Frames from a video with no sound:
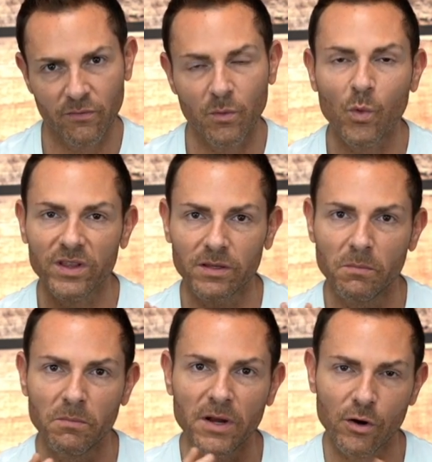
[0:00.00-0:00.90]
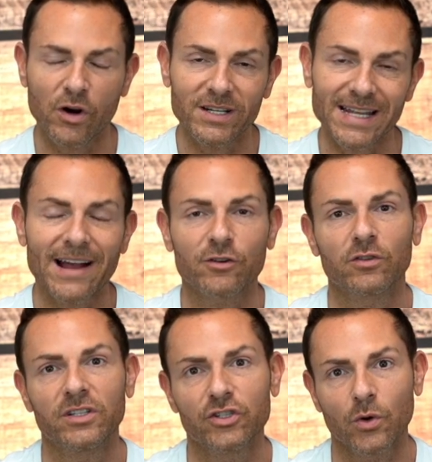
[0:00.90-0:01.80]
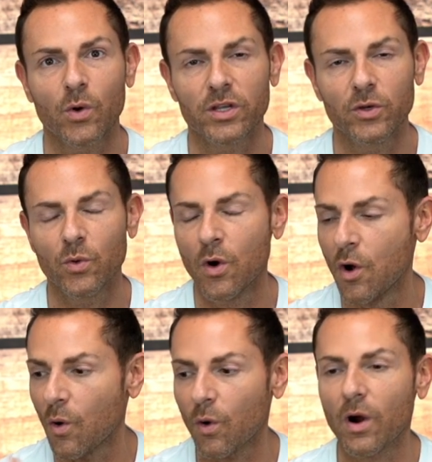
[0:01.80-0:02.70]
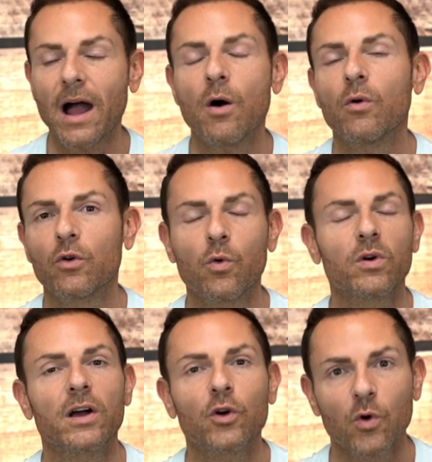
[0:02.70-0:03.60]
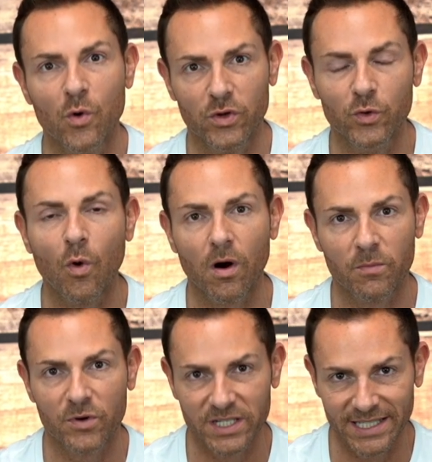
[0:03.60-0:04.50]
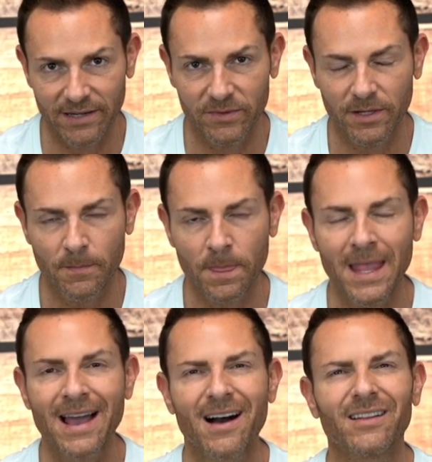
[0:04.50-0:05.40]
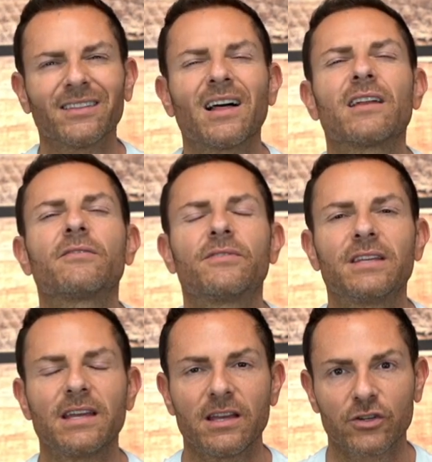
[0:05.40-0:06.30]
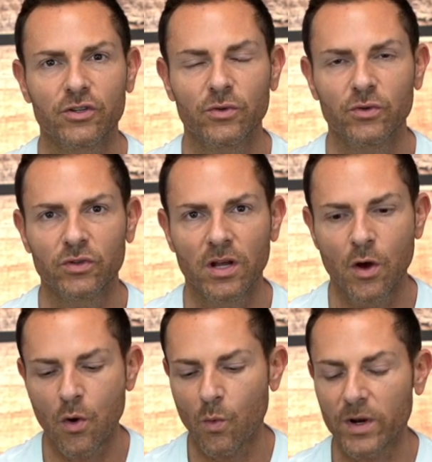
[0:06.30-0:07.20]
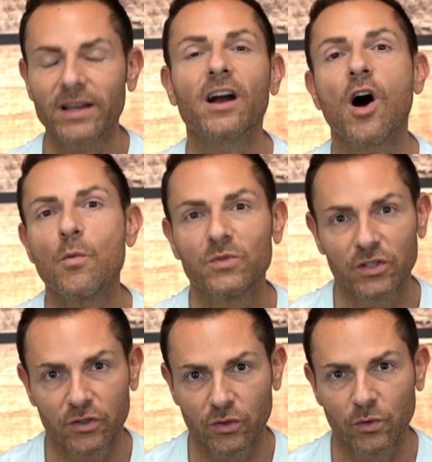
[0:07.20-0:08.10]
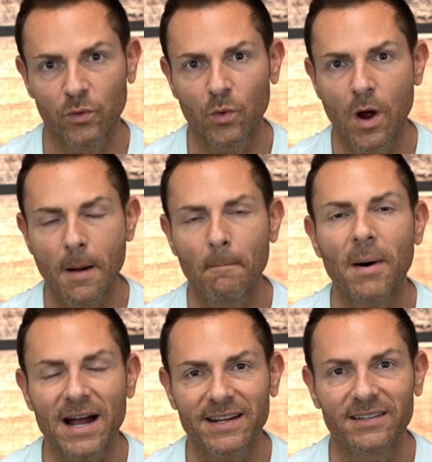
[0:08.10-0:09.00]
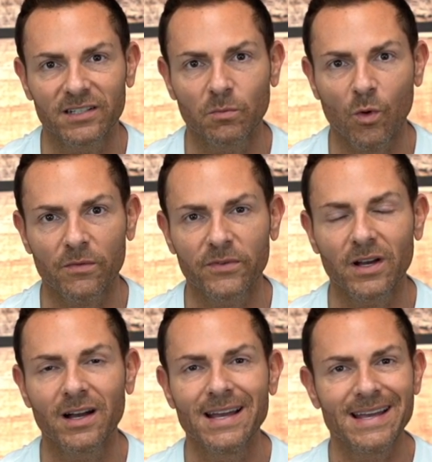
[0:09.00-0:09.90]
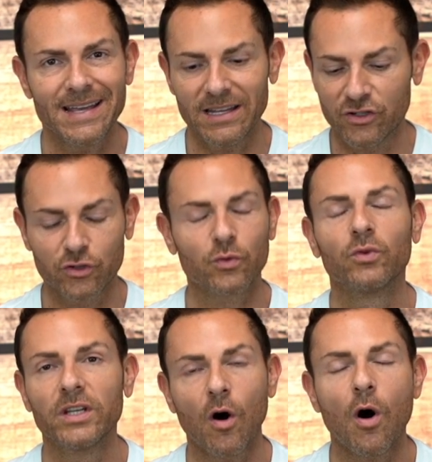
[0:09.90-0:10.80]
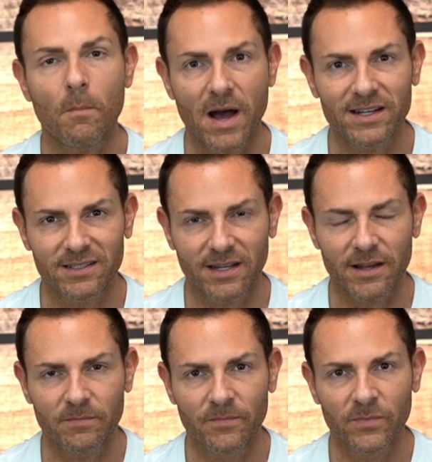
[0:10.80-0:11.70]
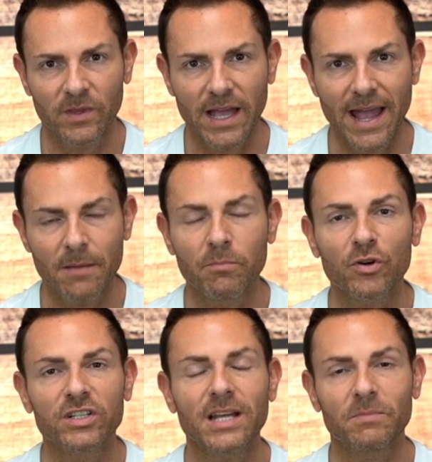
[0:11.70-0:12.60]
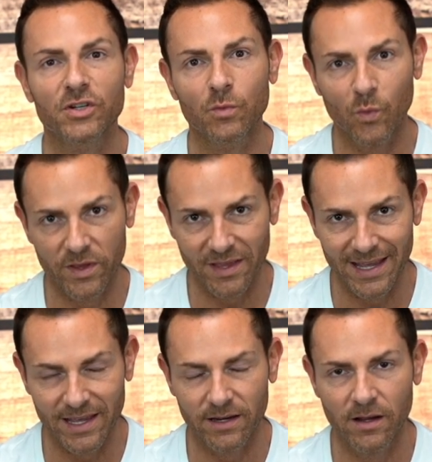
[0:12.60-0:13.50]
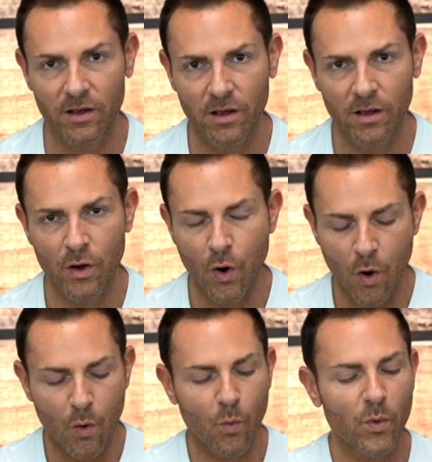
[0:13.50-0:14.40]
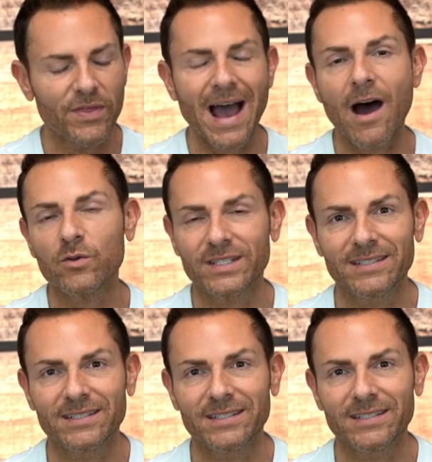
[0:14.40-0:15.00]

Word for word: from what the mirror is actually showing you, or how, quote unquote, you are perceived. A lot of the issues when it comes to body dysmorphia, it's truly all mindset and perception within. Without